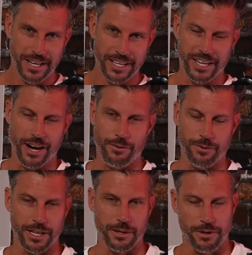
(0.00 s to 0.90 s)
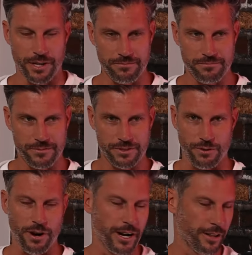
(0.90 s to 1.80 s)
you don't really want to
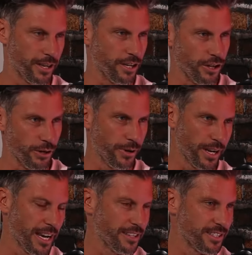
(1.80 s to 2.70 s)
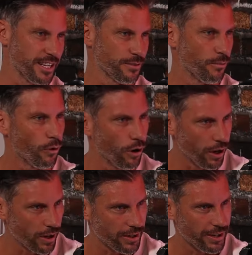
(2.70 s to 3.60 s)
try anything new in case it doesn't
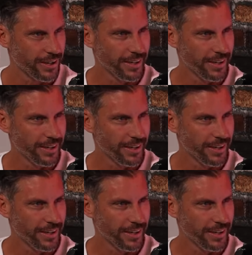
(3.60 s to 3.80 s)
work.